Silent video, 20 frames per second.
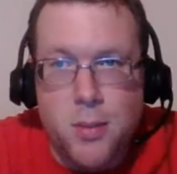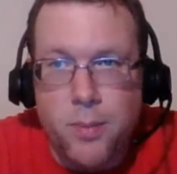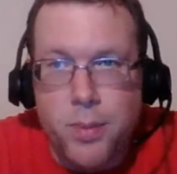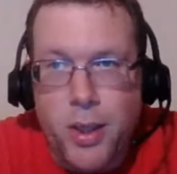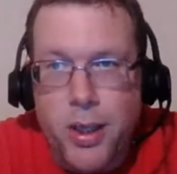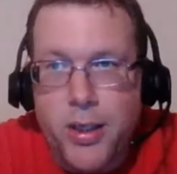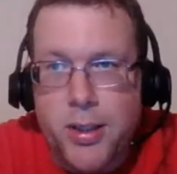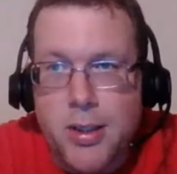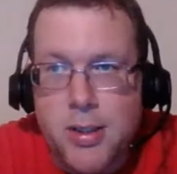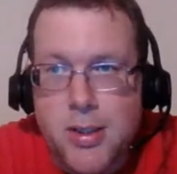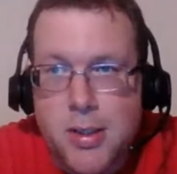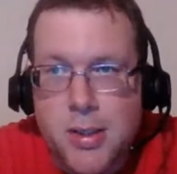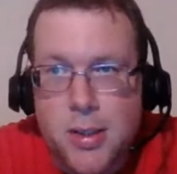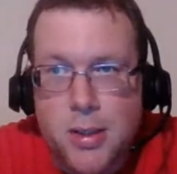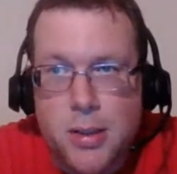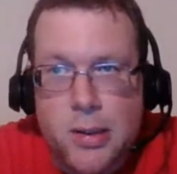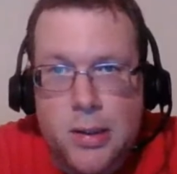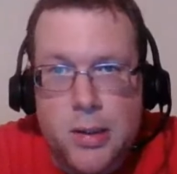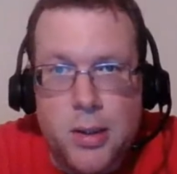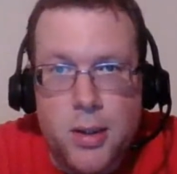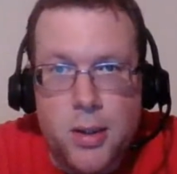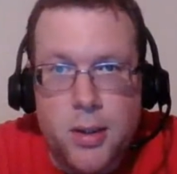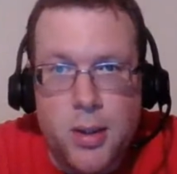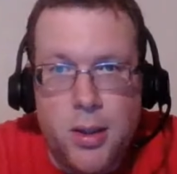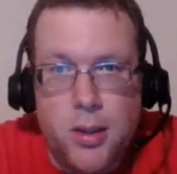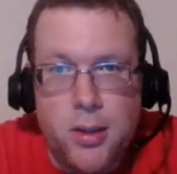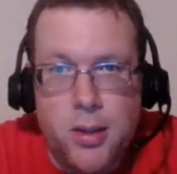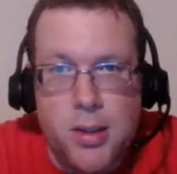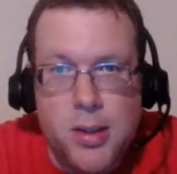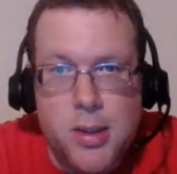plays
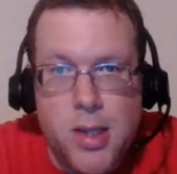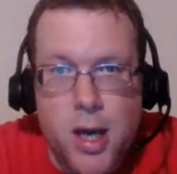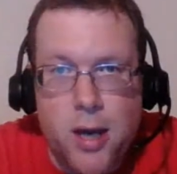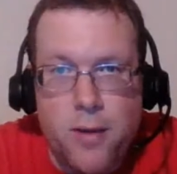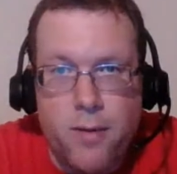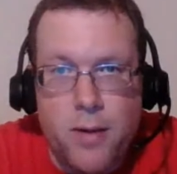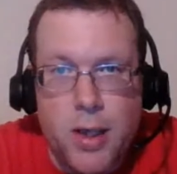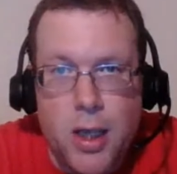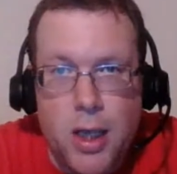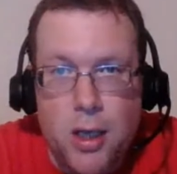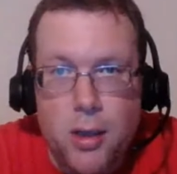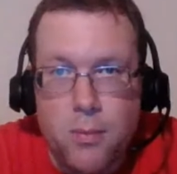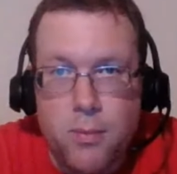in this kind of a game.